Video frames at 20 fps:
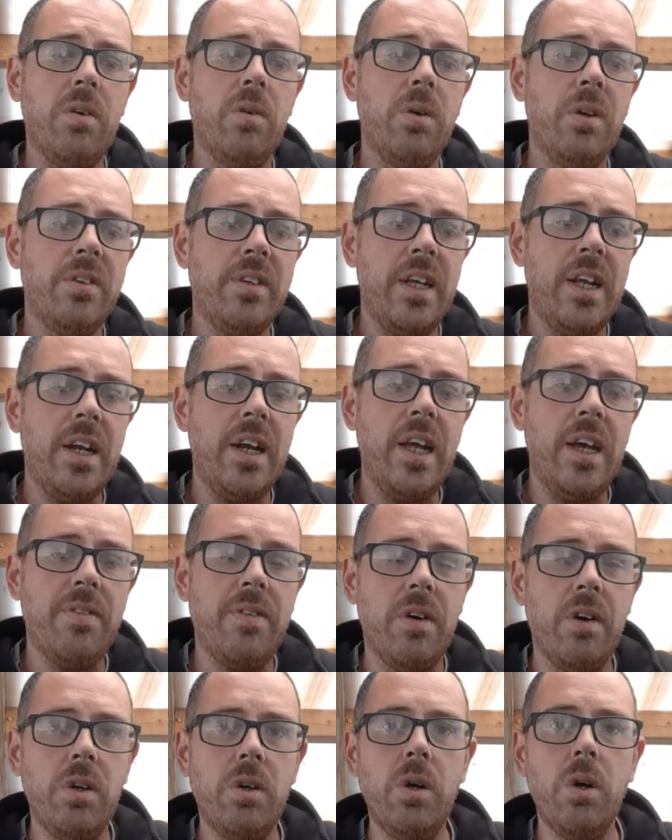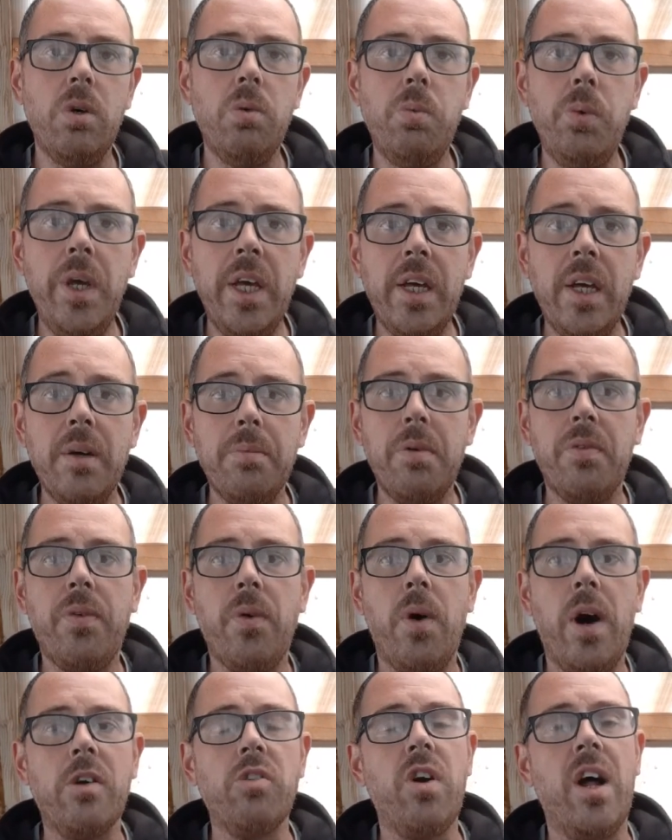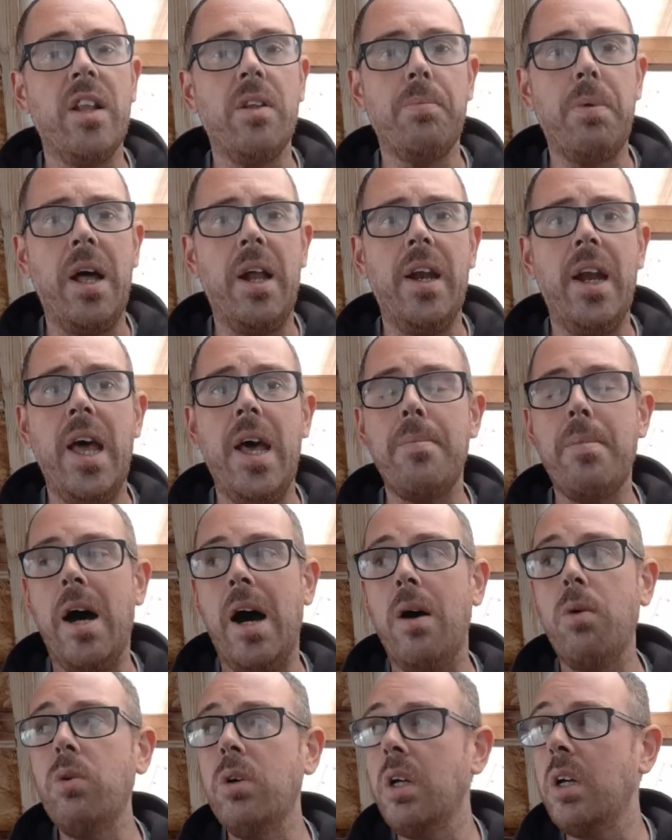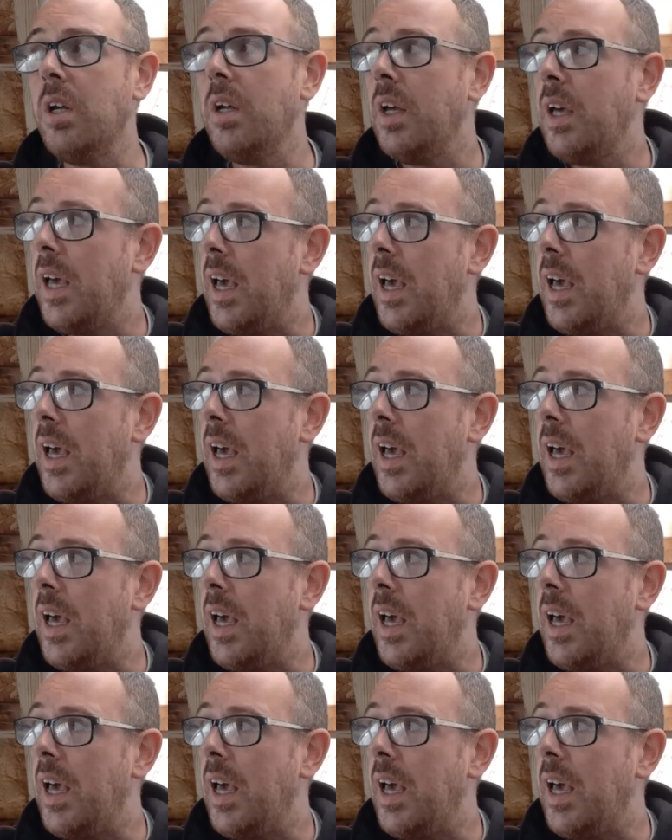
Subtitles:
They're going to sit in there for a good week before I transplant them out.